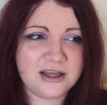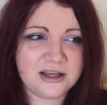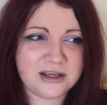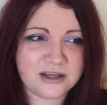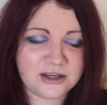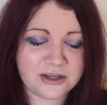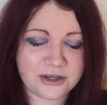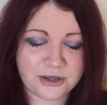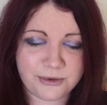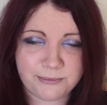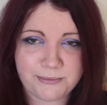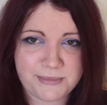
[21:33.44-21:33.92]

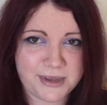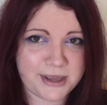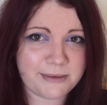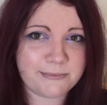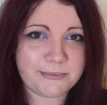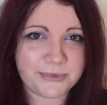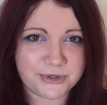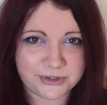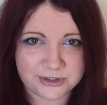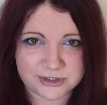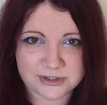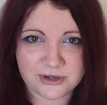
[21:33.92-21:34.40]

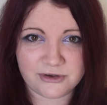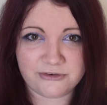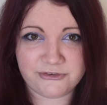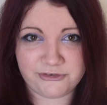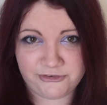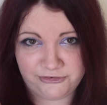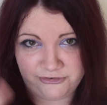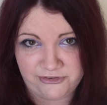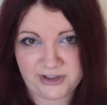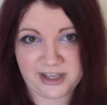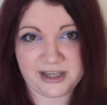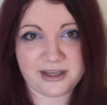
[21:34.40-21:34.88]
commitment of a
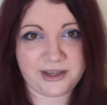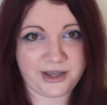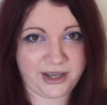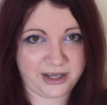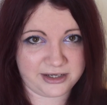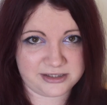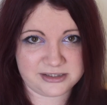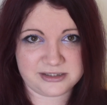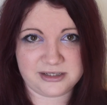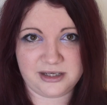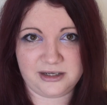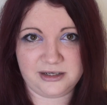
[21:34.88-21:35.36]
fake
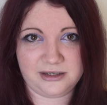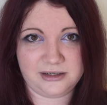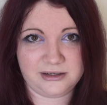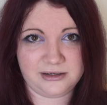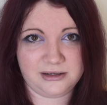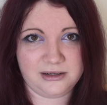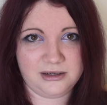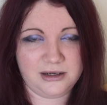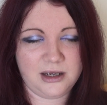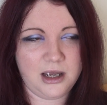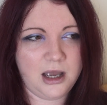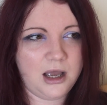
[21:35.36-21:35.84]
accent.
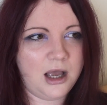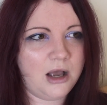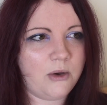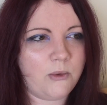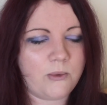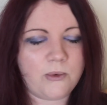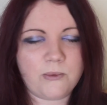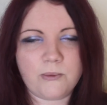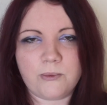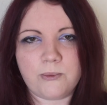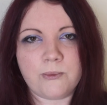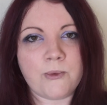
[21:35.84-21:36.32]

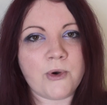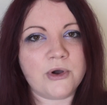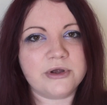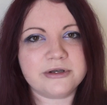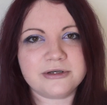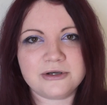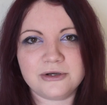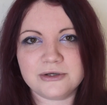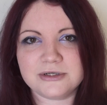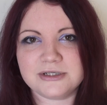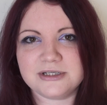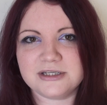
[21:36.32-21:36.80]

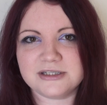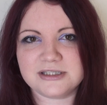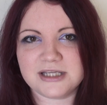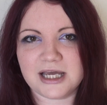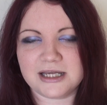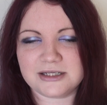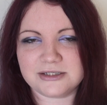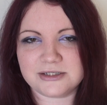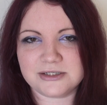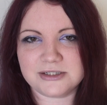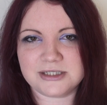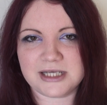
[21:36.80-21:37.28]
What good does
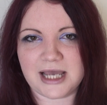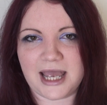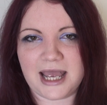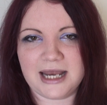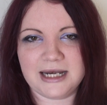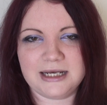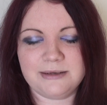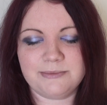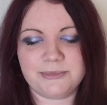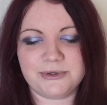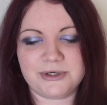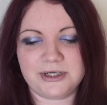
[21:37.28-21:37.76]
that do to
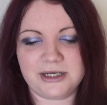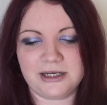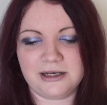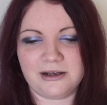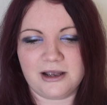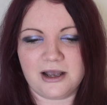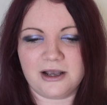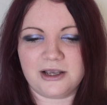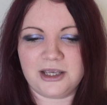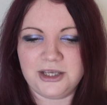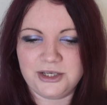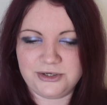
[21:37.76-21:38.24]
anybody,
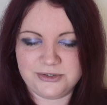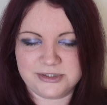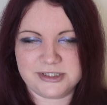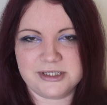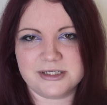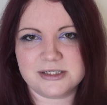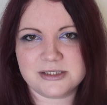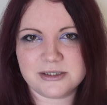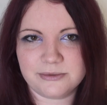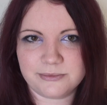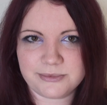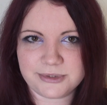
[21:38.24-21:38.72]

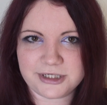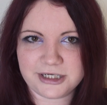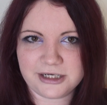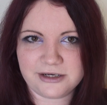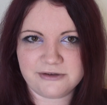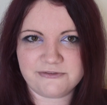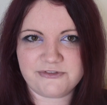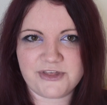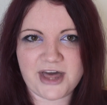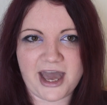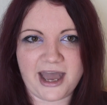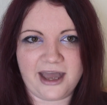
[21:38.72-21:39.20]
accusing somebody
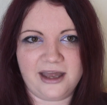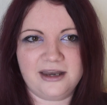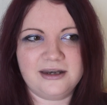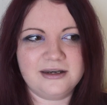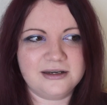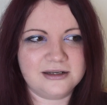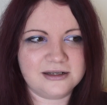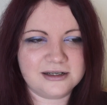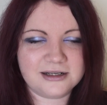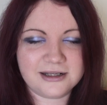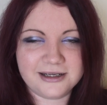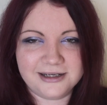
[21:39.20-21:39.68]
of that?
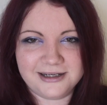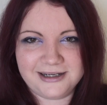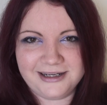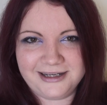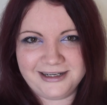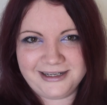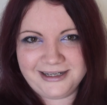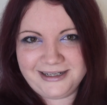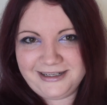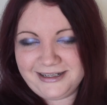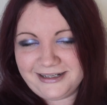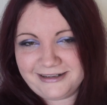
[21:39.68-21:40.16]

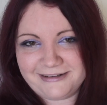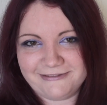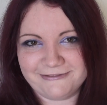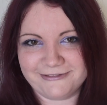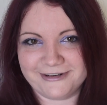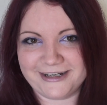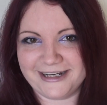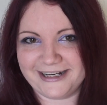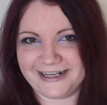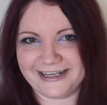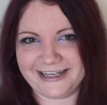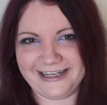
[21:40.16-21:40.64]
Like,
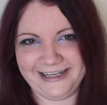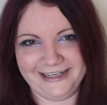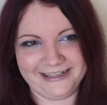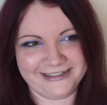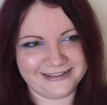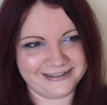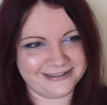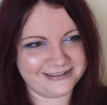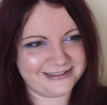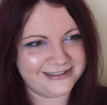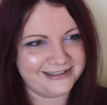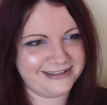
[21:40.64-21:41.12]
really?
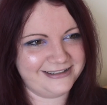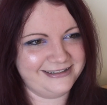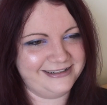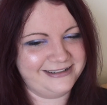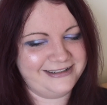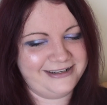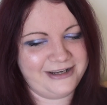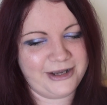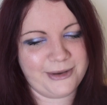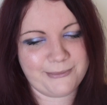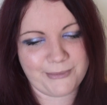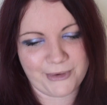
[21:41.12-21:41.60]

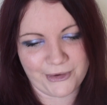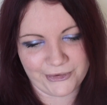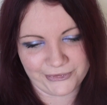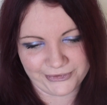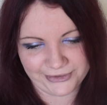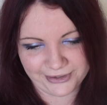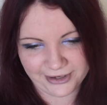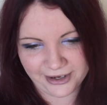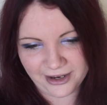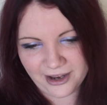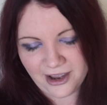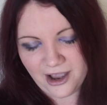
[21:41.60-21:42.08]
Like, come
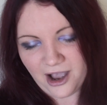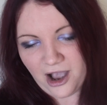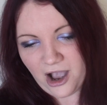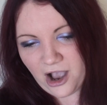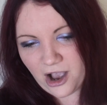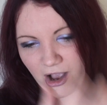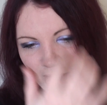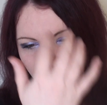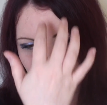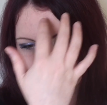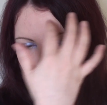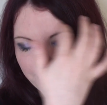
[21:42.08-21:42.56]
on.
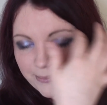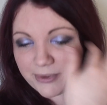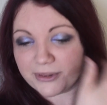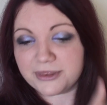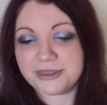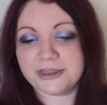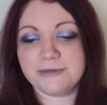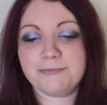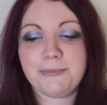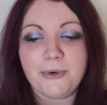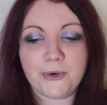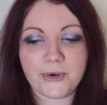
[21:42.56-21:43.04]

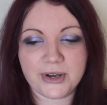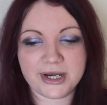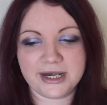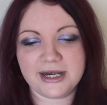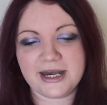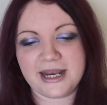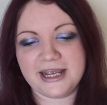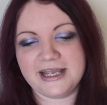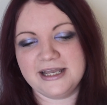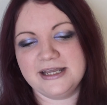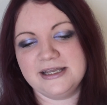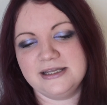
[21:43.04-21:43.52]
But the
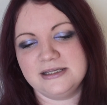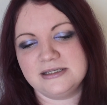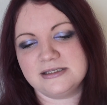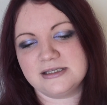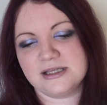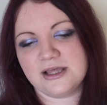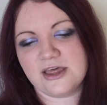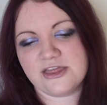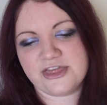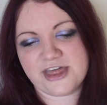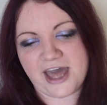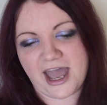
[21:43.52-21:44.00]
point
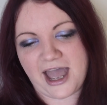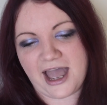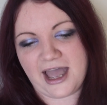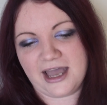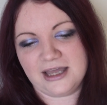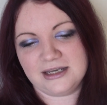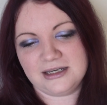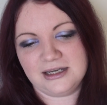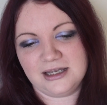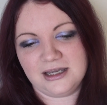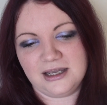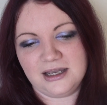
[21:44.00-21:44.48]
is
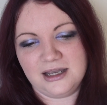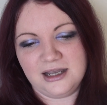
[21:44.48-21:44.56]
that